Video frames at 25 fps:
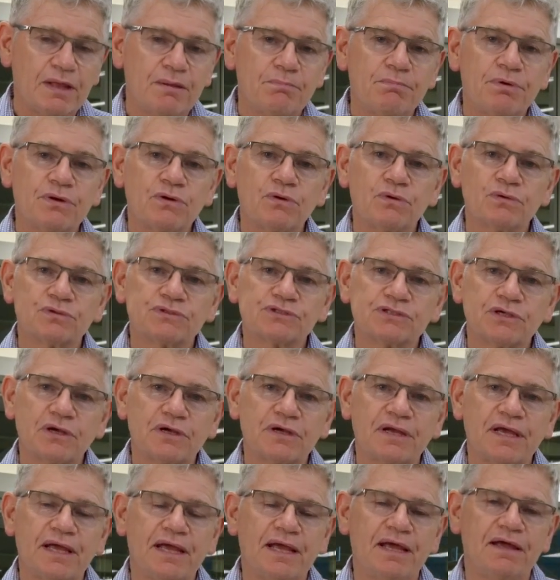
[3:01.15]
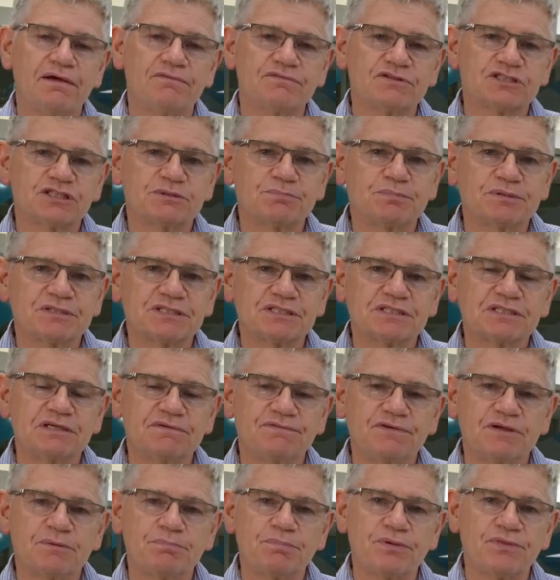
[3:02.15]
but also to have
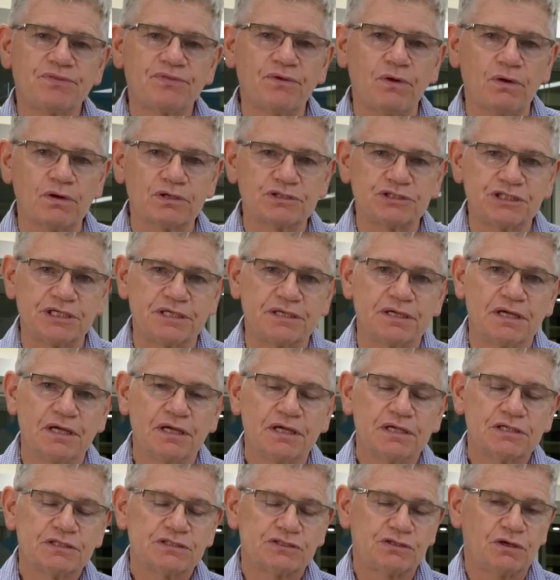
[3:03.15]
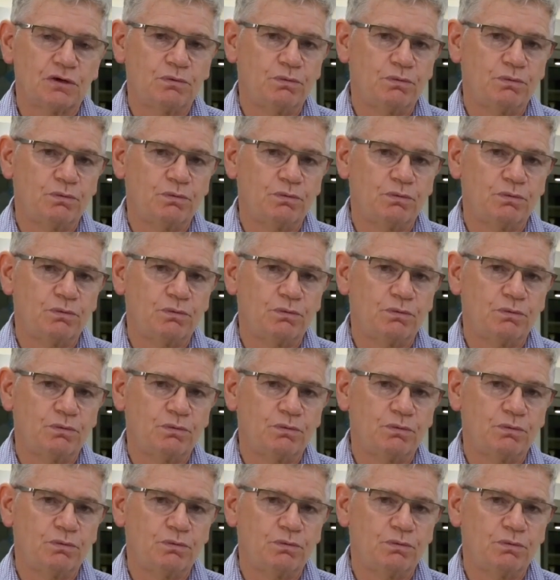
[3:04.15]
specific pathology. So